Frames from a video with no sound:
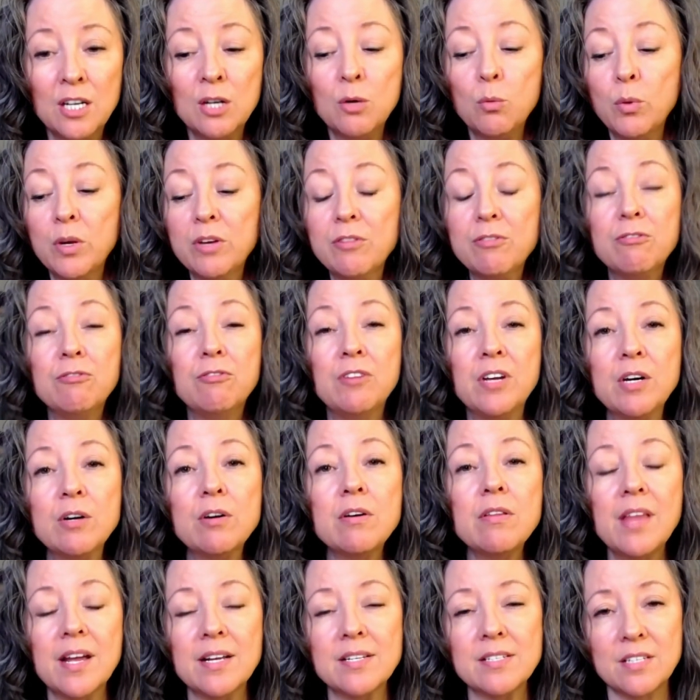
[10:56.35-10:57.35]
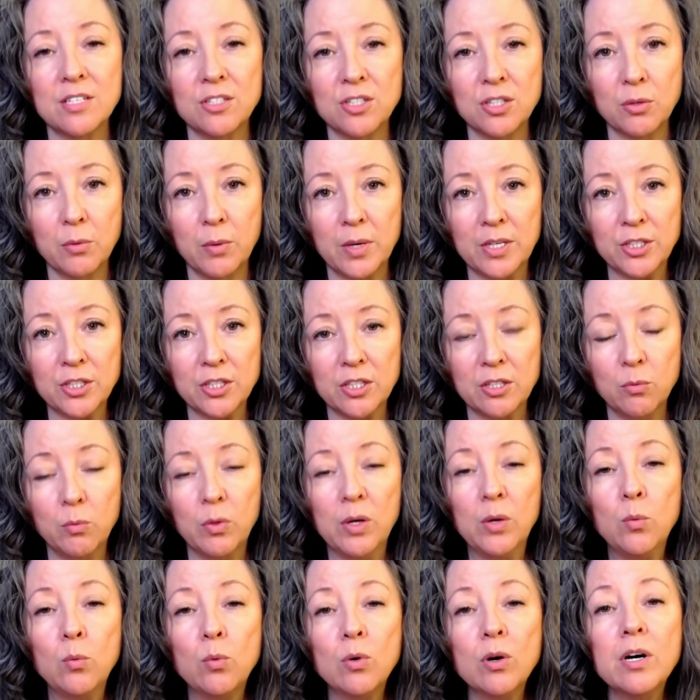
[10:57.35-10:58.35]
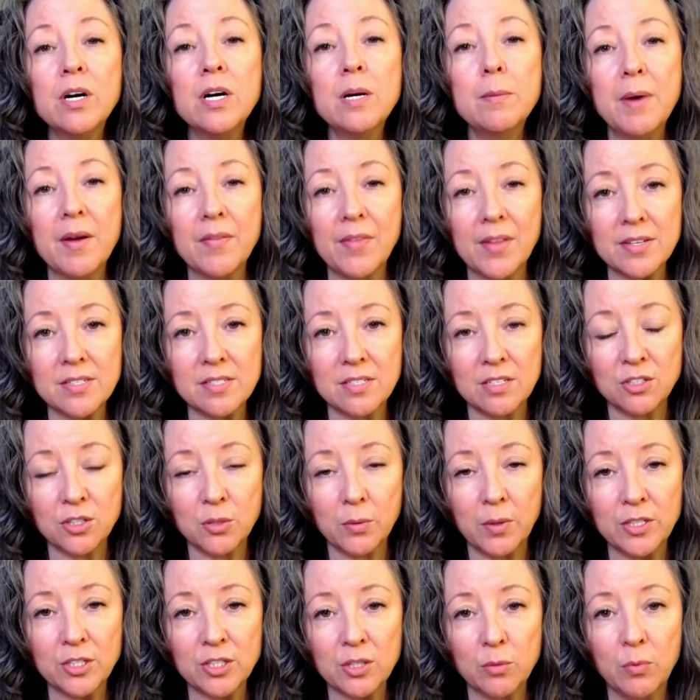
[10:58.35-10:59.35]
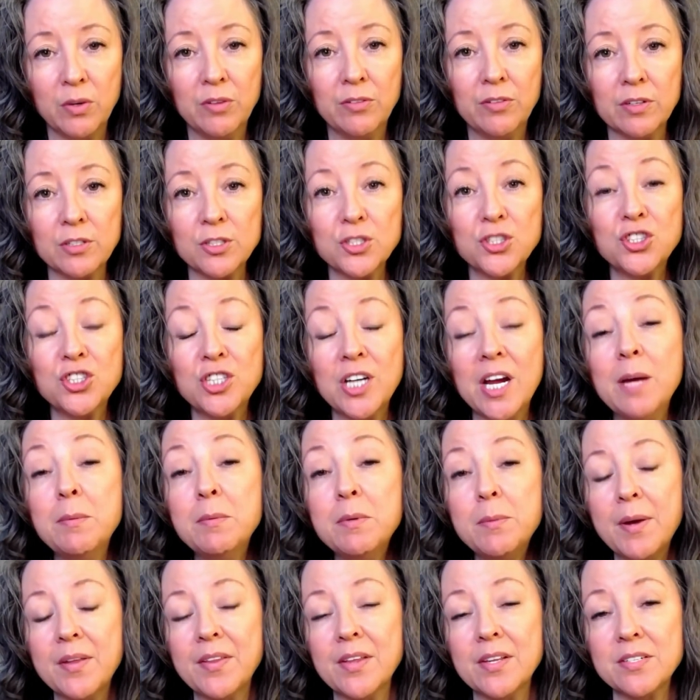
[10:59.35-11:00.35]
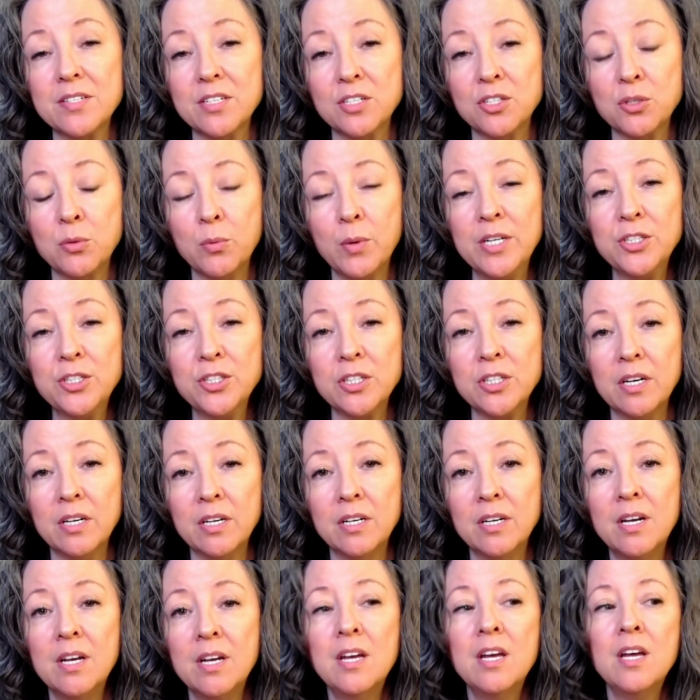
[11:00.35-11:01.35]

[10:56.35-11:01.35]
We fear that situation. We worry about that situation. We feel shame about that situation